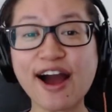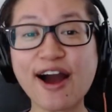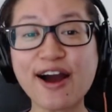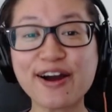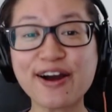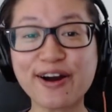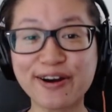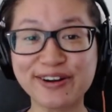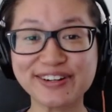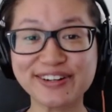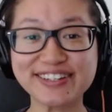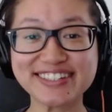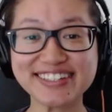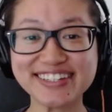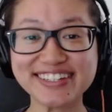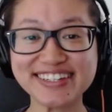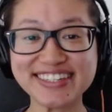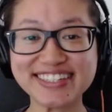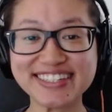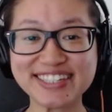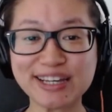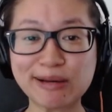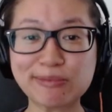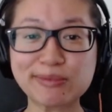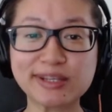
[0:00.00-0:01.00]
Honestly,
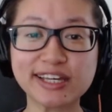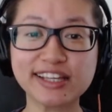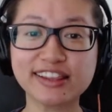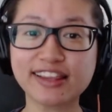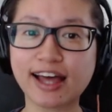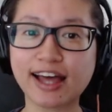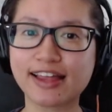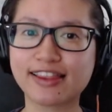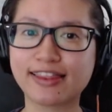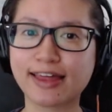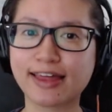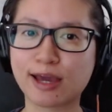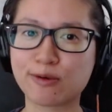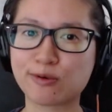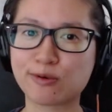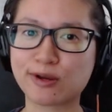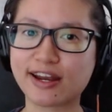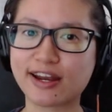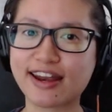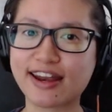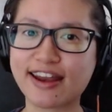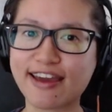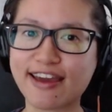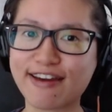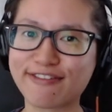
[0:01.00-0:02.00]
something that they would
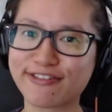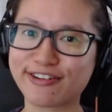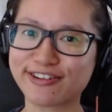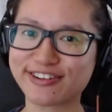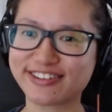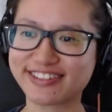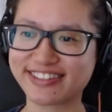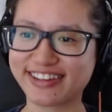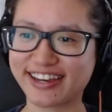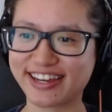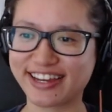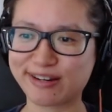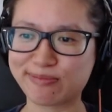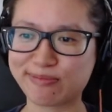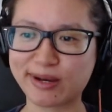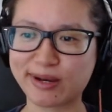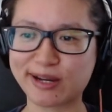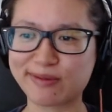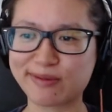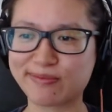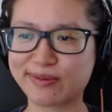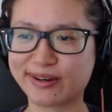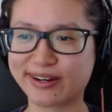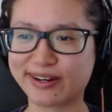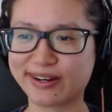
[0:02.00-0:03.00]
never say to
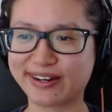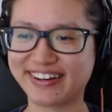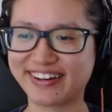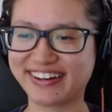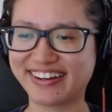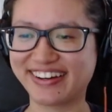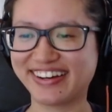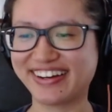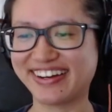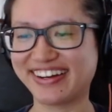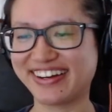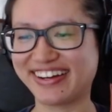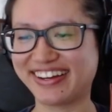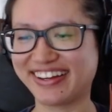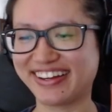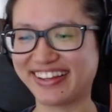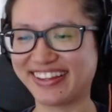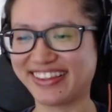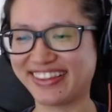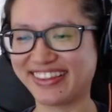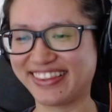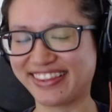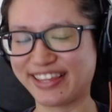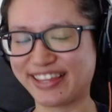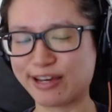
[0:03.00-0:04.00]
Padpa.
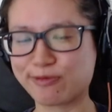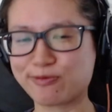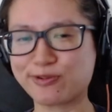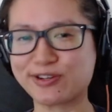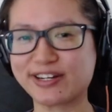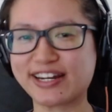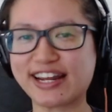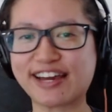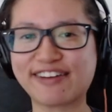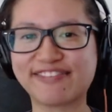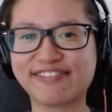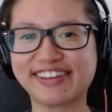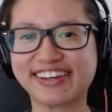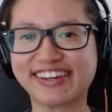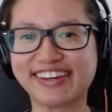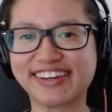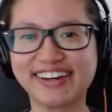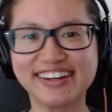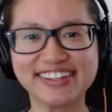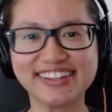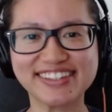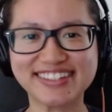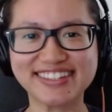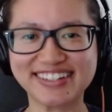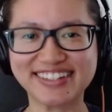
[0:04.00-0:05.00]
They wouldn't have the
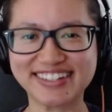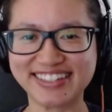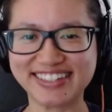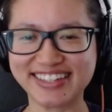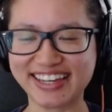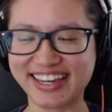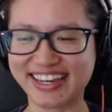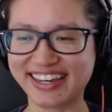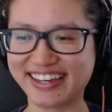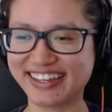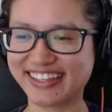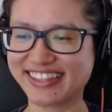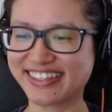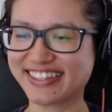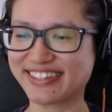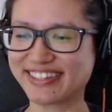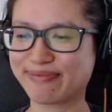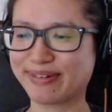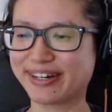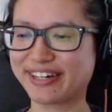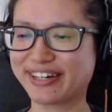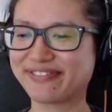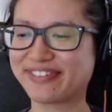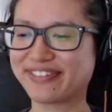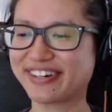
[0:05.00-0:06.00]
guts to say it to
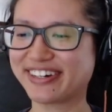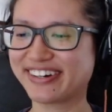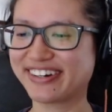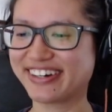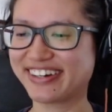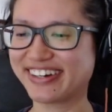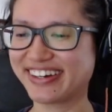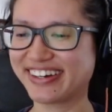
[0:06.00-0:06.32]
Padpa.